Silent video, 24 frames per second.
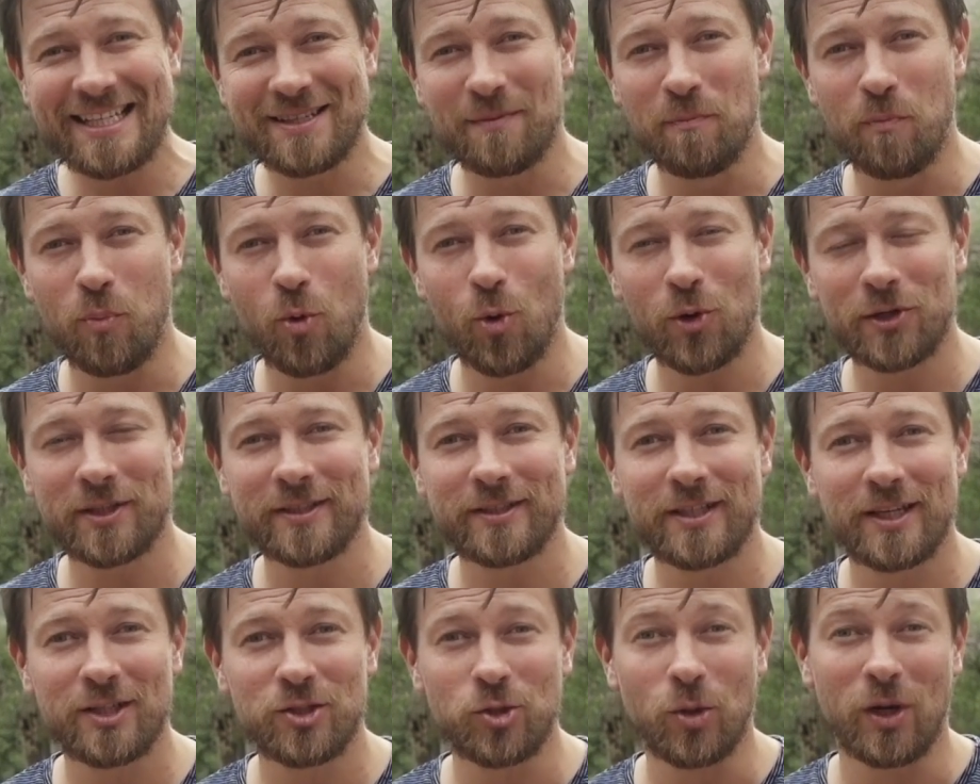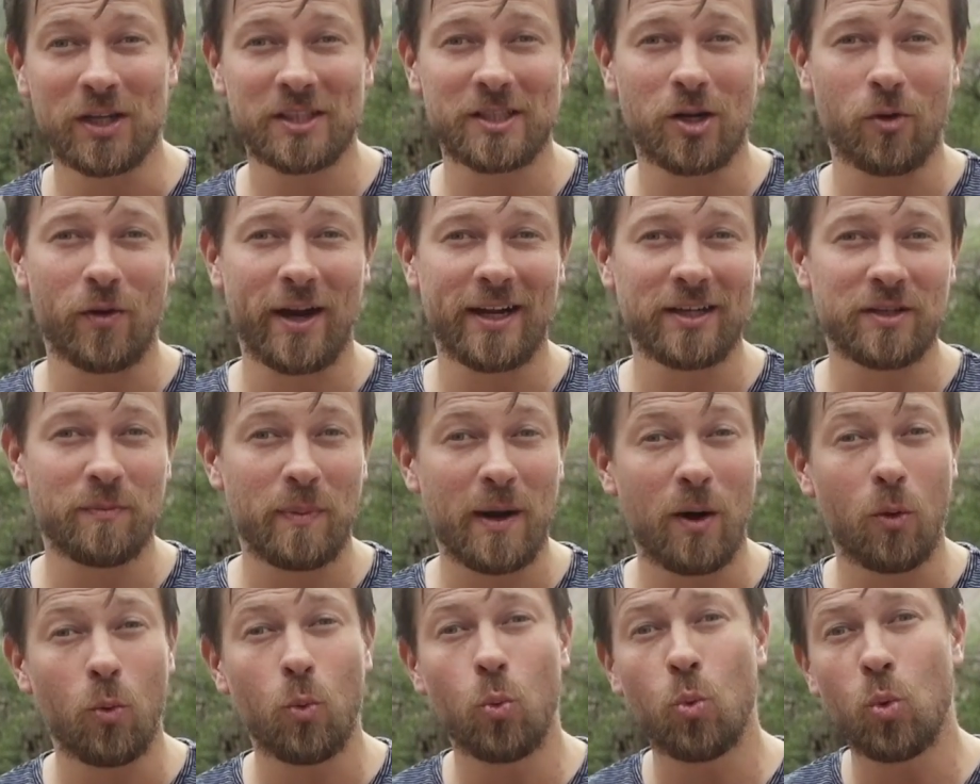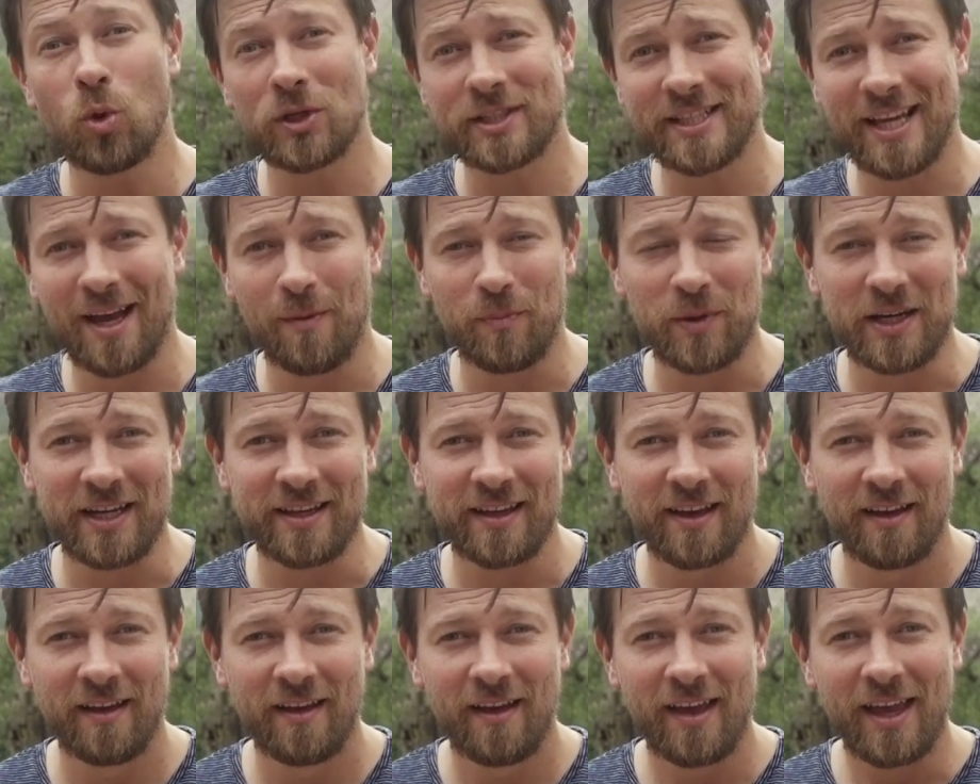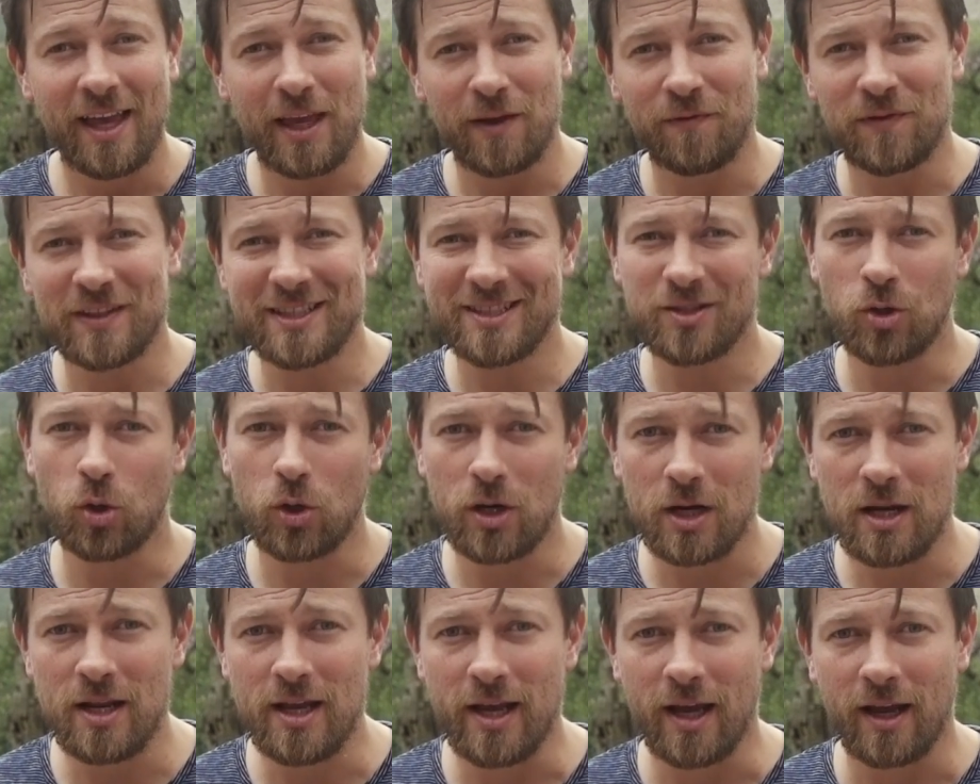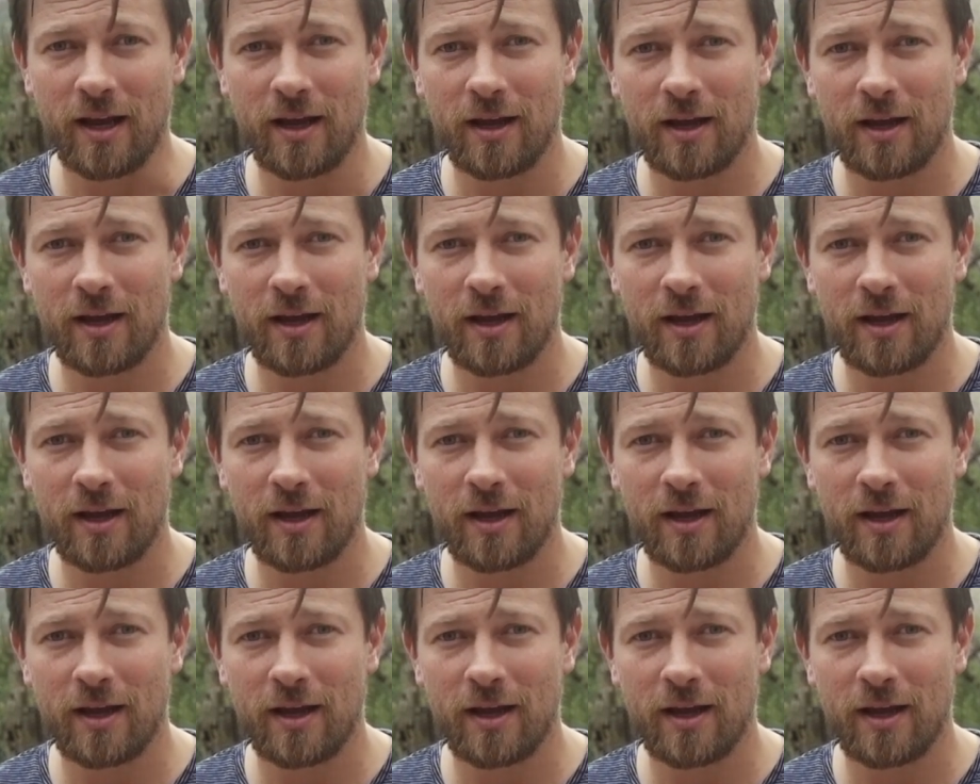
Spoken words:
is important to ask around about what's happening if it's not clear.